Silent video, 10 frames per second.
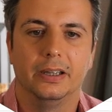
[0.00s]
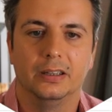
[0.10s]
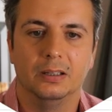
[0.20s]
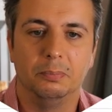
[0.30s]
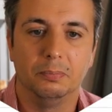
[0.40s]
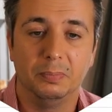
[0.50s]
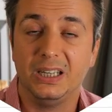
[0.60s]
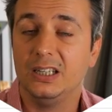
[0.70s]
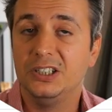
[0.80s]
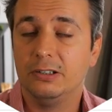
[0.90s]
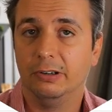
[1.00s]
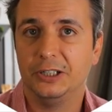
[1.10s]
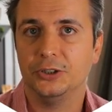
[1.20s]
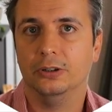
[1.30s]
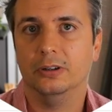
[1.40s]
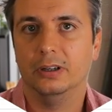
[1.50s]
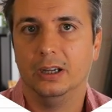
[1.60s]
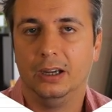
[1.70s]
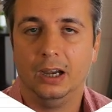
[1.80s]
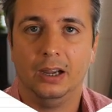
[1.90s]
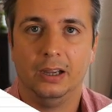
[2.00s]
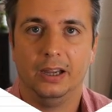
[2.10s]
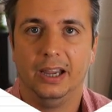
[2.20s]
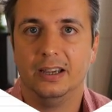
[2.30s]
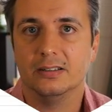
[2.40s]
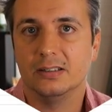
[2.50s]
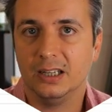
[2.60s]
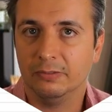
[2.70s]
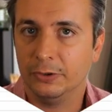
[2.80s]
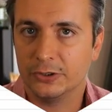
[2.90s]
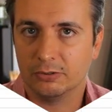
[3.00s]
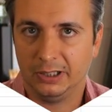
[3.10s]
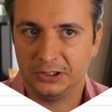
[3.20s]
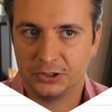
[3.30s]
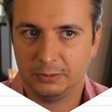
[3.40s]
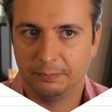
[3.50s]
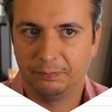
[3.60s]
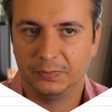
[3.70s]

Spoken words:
The PEG ratio has the inverse relationship.